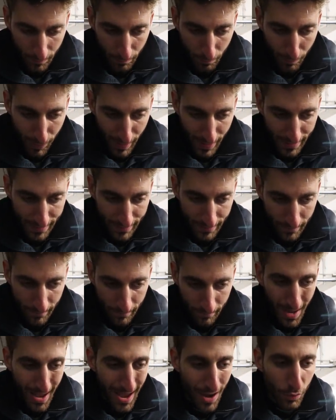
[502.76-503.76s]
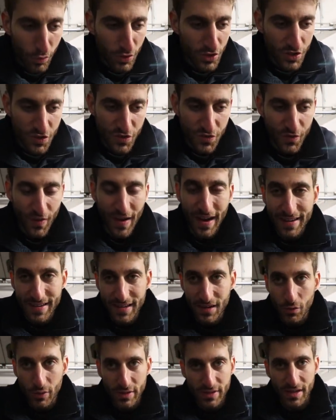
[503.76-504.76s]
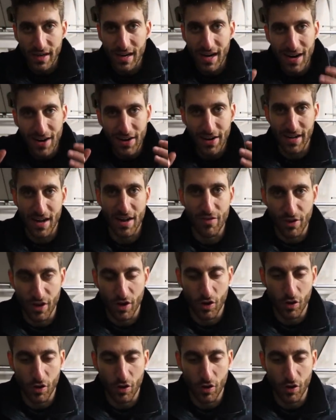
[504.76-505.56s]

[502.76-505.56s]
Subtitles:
but I was fighting with the car in every